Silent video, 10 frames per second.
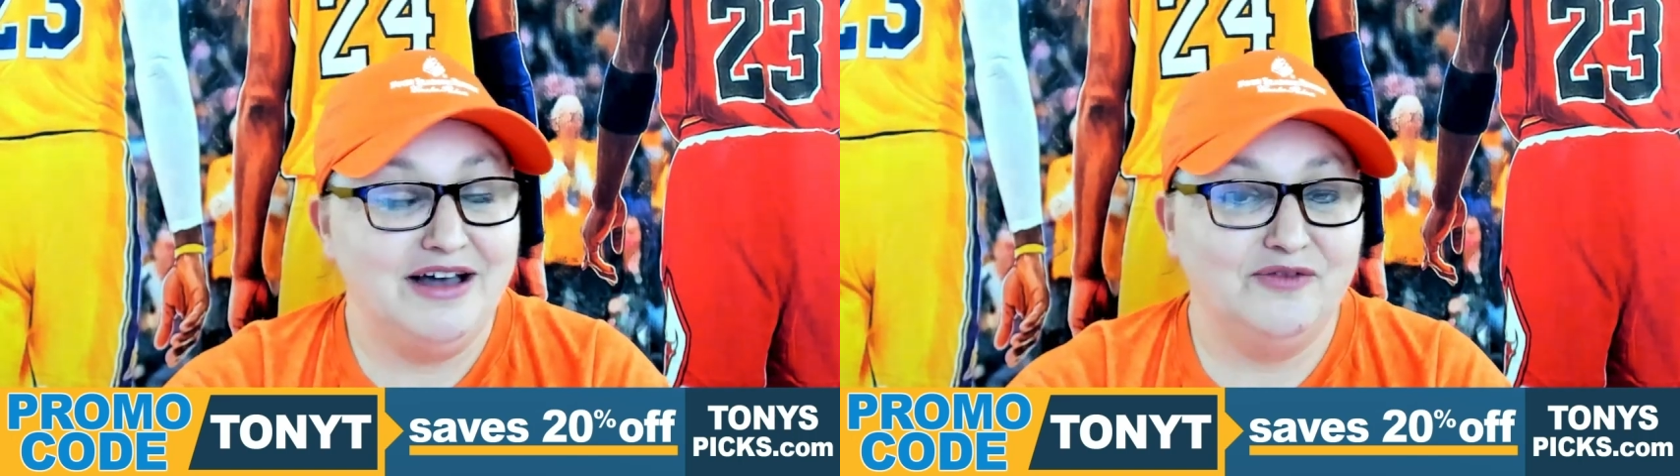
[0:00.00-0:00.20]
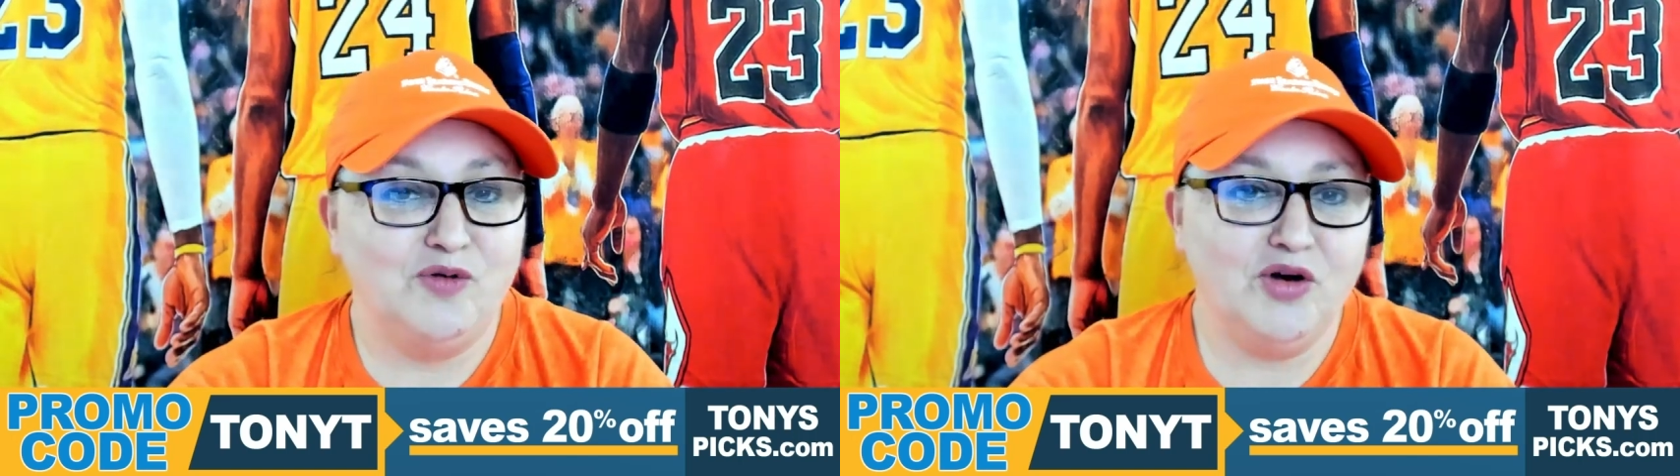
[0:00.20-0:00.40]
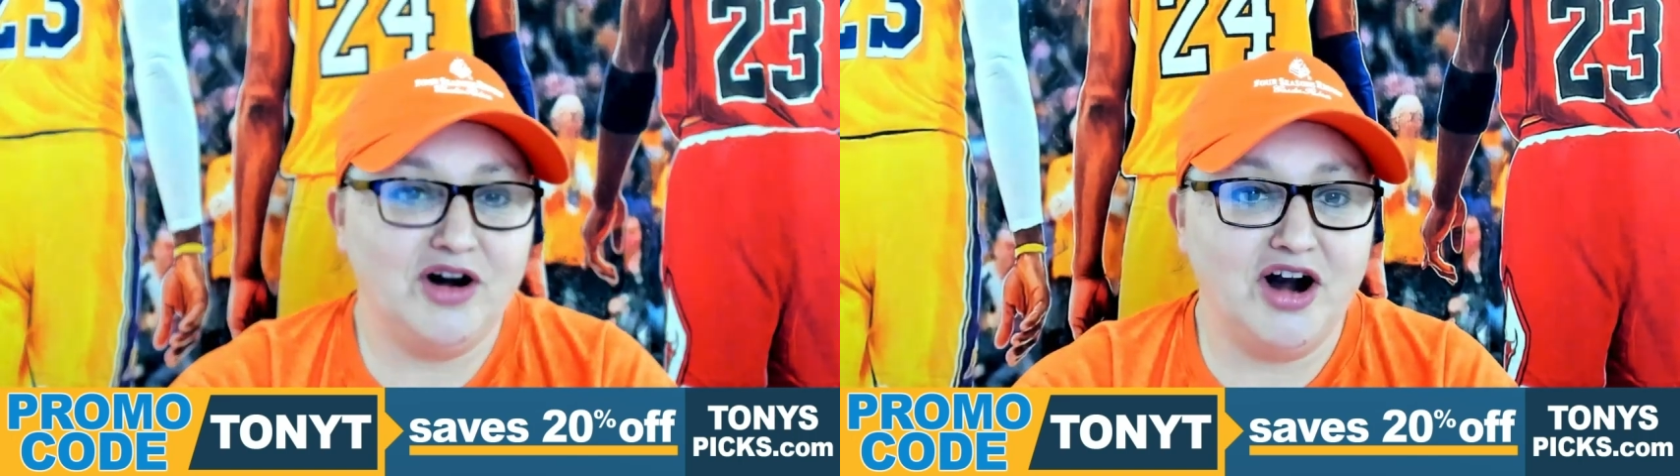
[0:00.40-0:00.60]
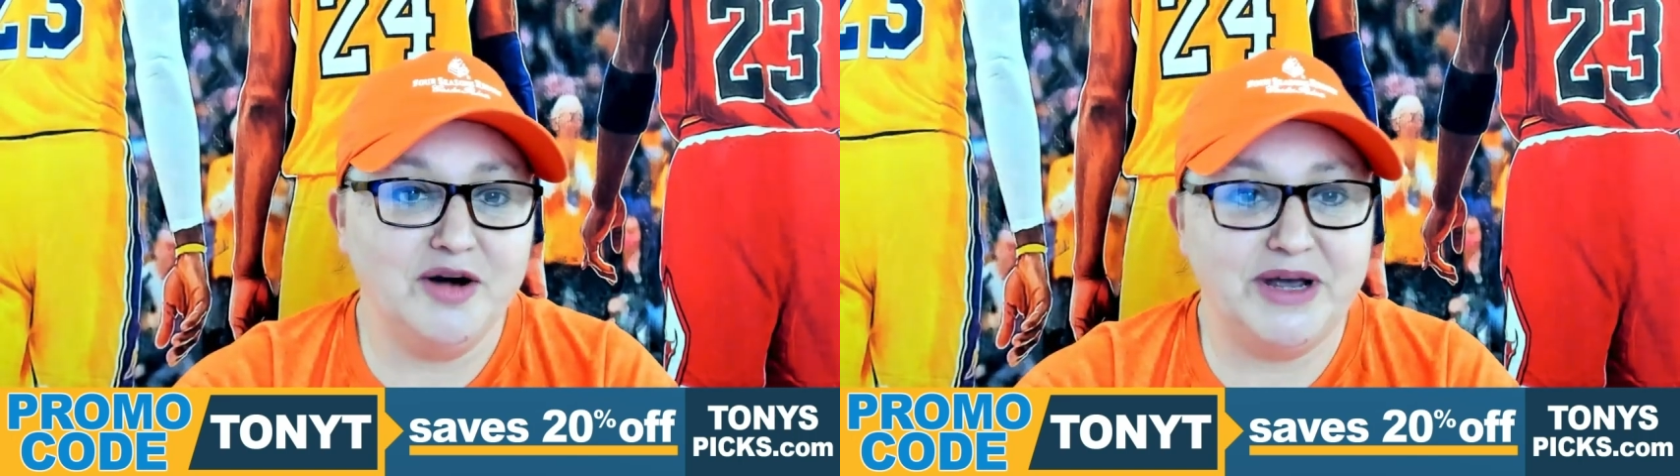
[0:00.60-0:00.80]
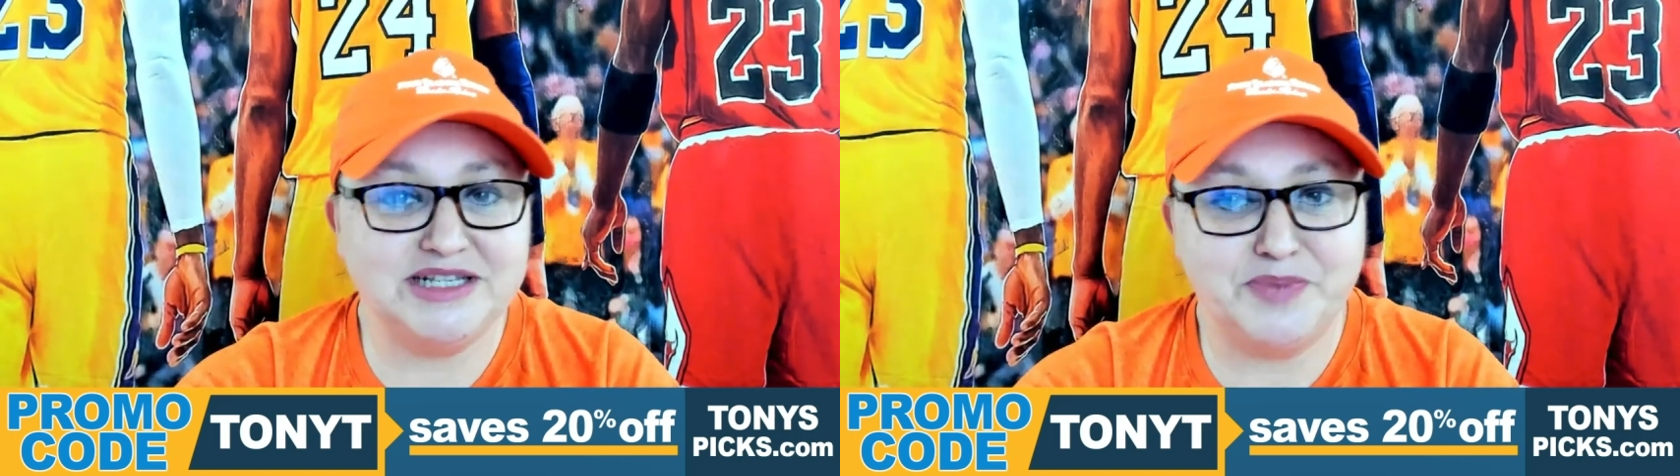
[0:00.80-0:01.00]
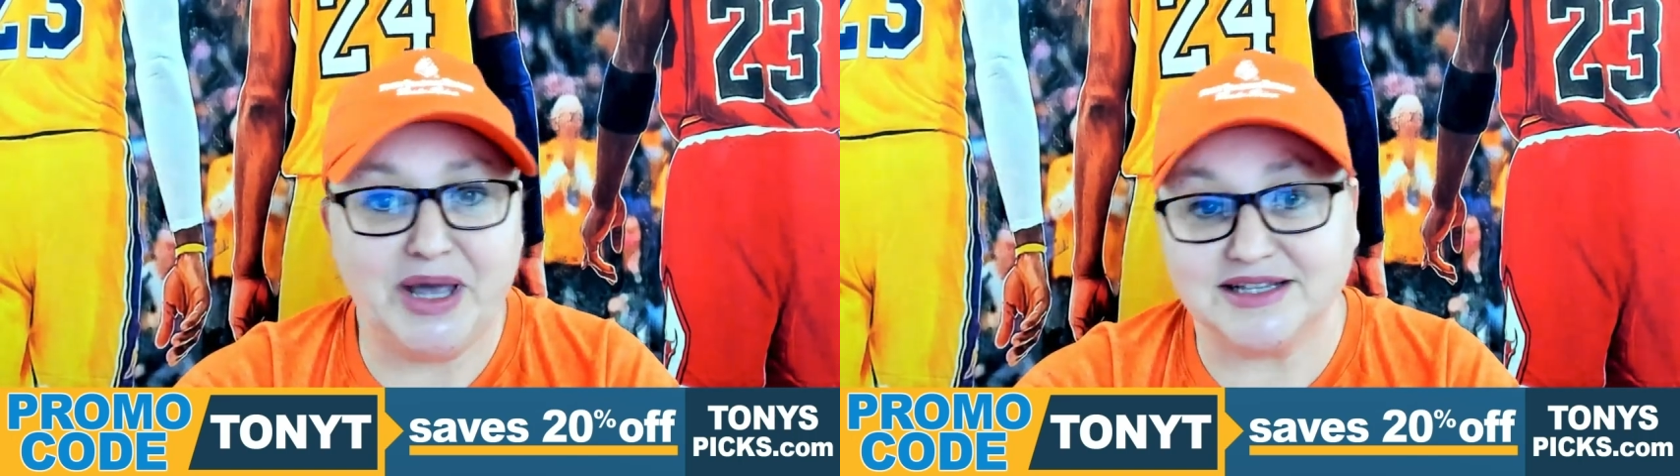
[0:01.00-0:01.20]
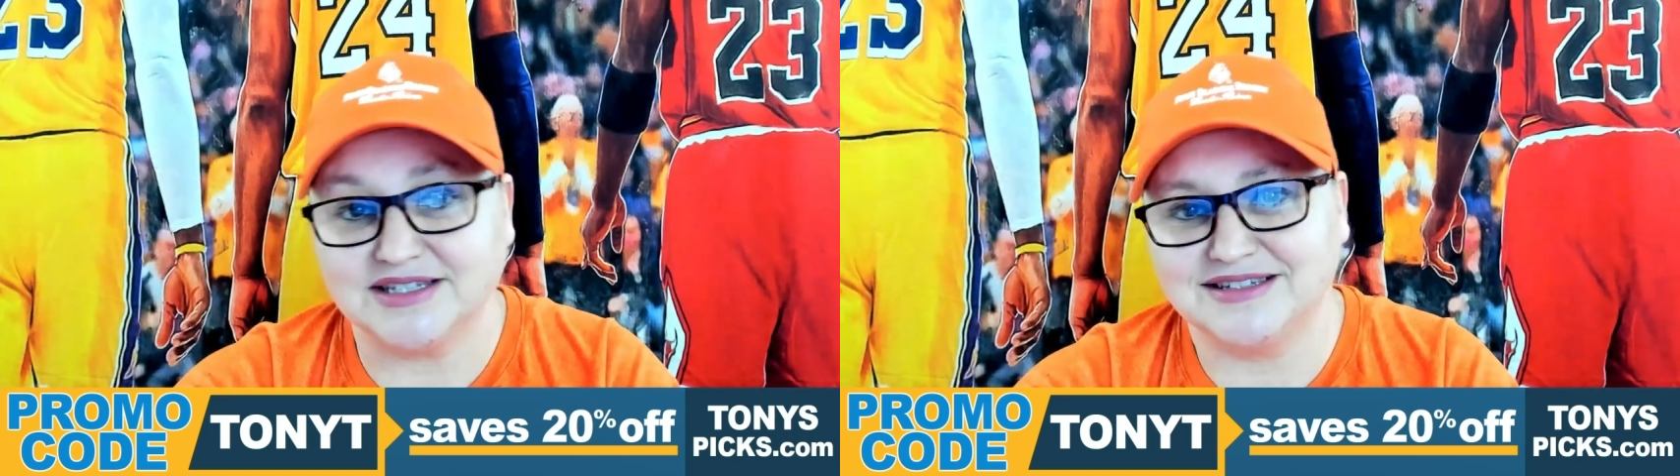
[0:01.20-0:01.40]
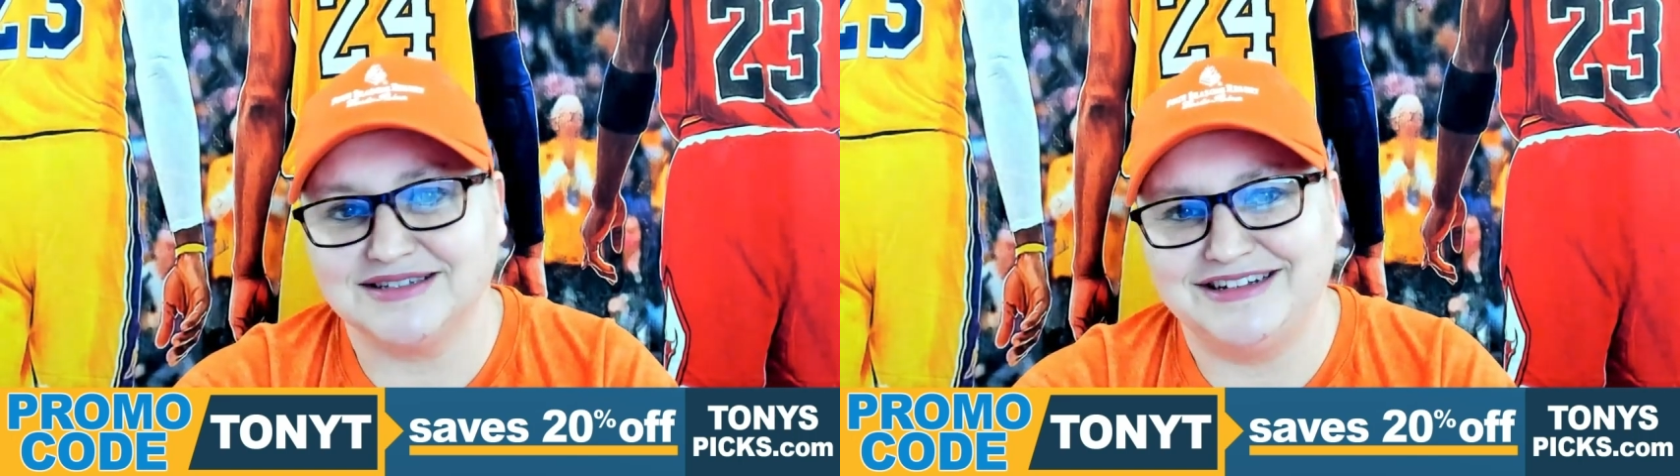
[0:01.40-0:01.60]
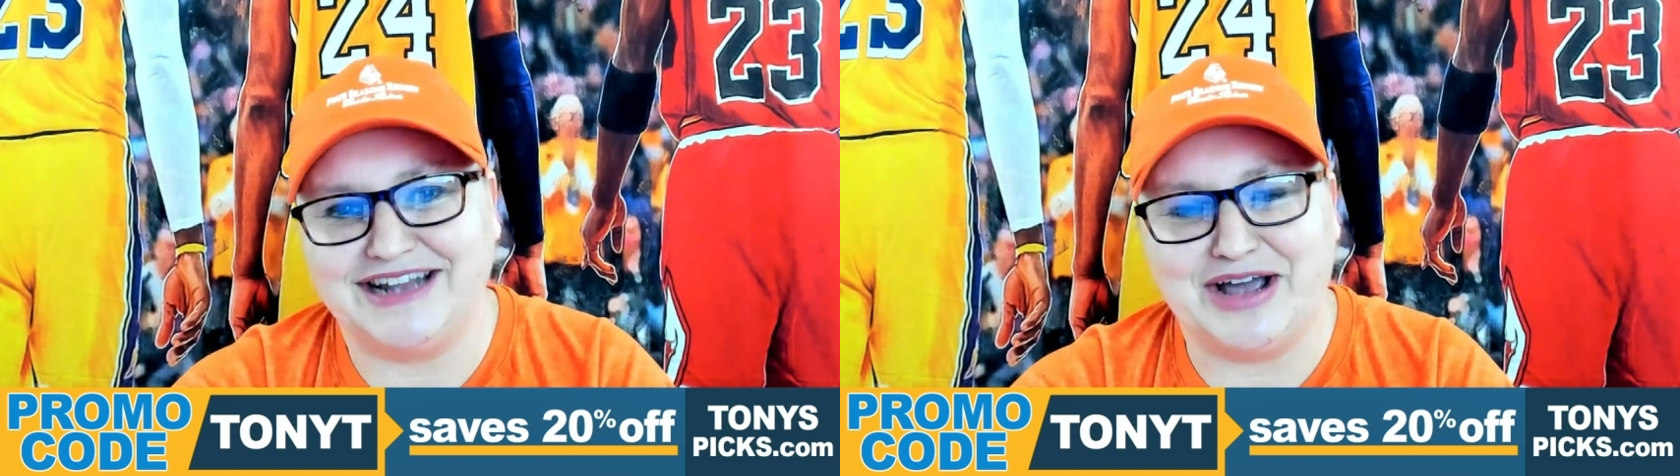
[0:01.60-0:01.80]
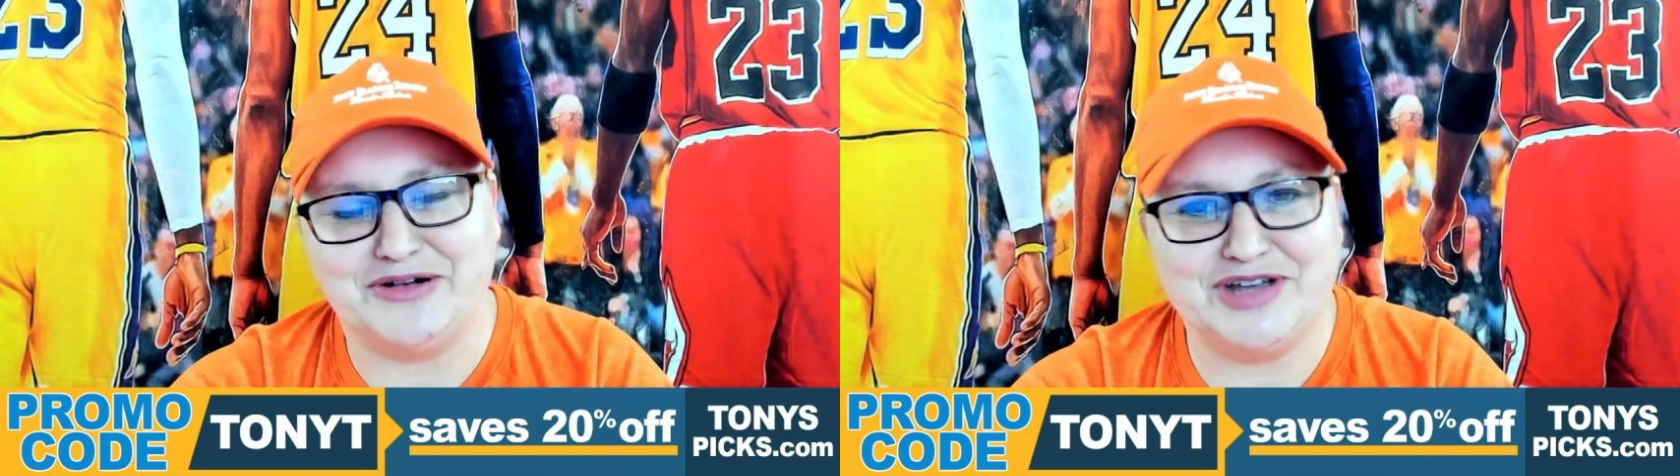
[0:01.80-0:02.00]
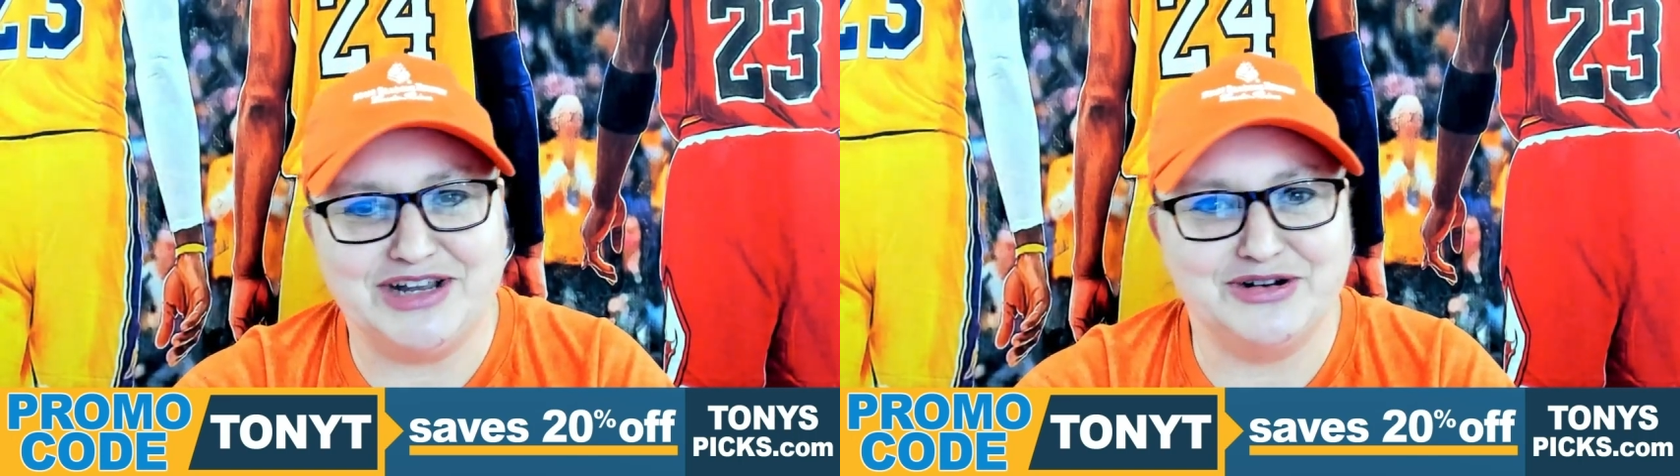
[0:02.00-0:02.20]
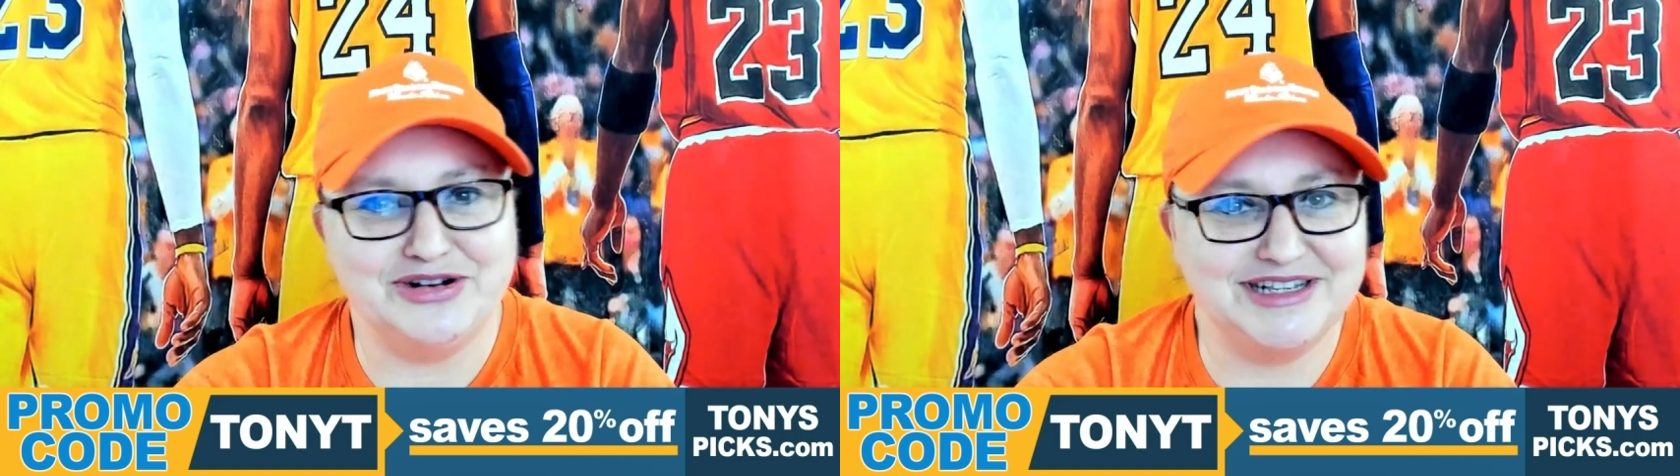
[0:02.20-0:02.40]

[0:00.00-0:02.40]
for our best bets. Now here